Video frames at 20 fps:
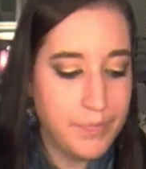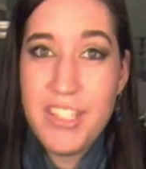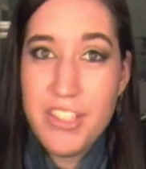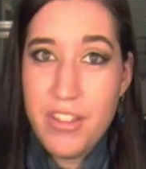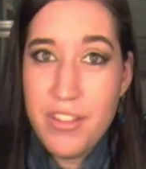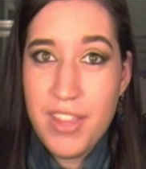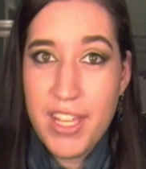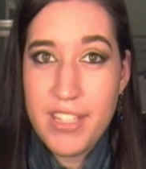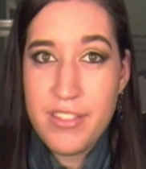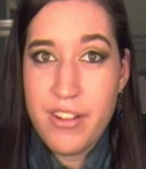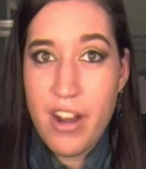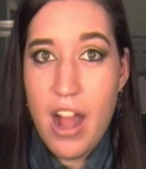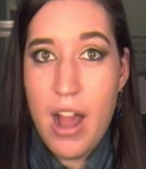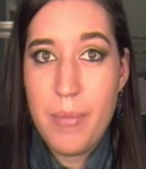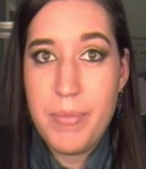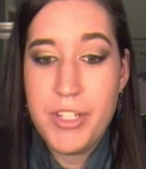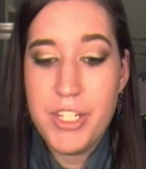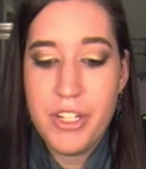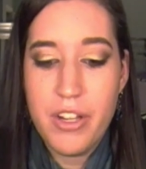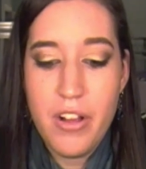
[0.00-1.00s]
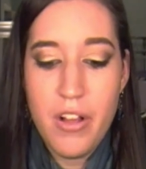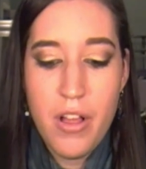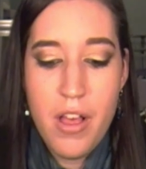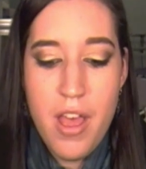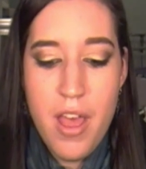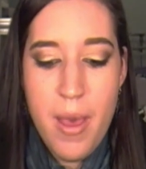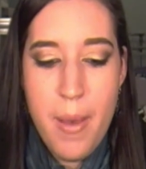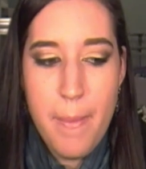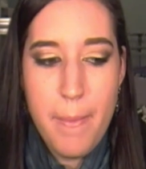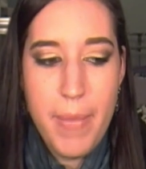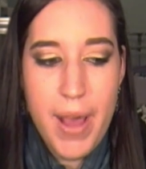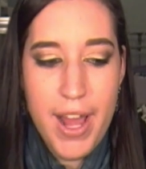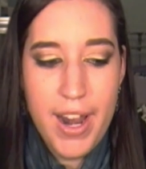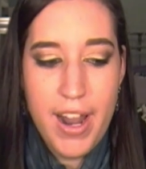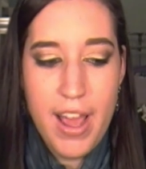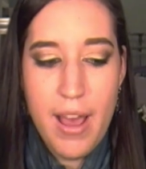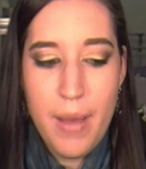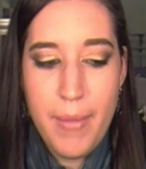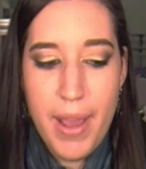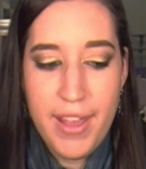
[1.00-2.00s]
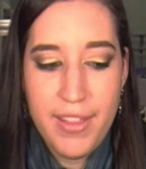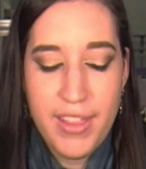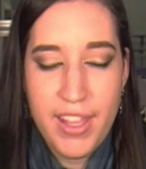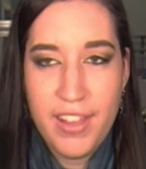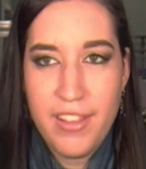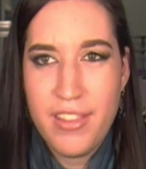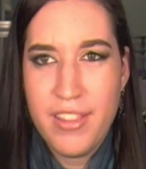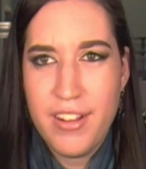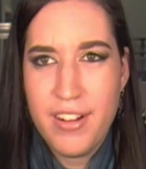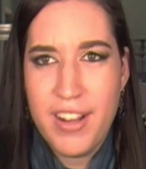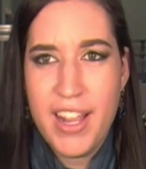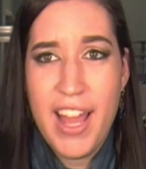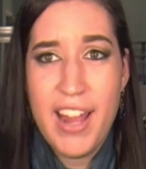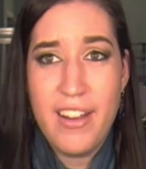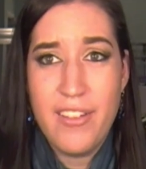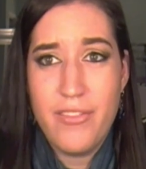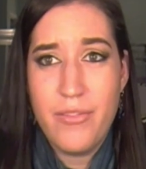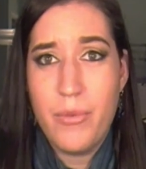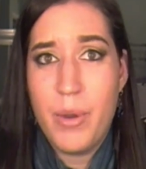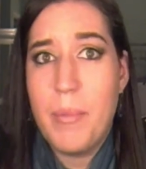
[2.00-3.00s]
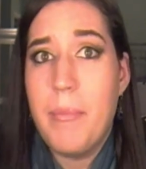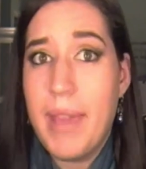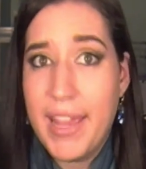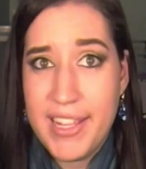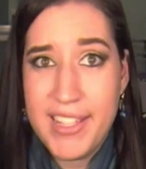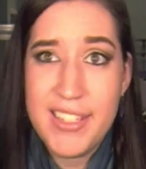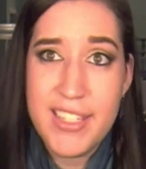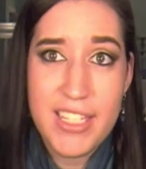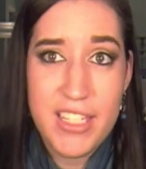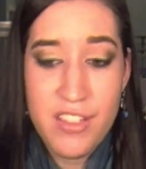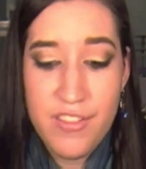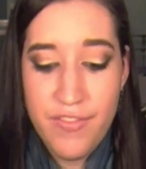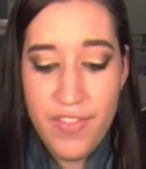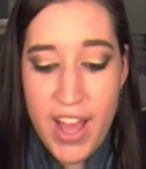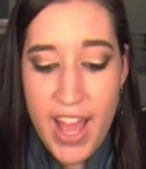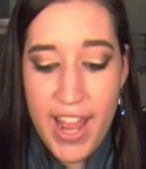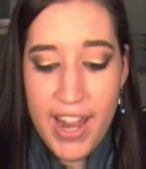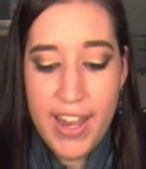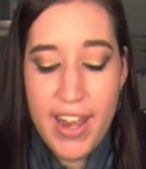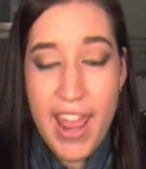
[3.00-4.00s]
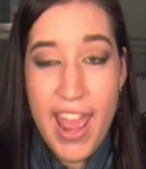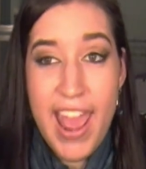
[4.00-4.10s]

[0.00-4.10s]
These 2 things are optional, but I think they're kind of what makes this fun,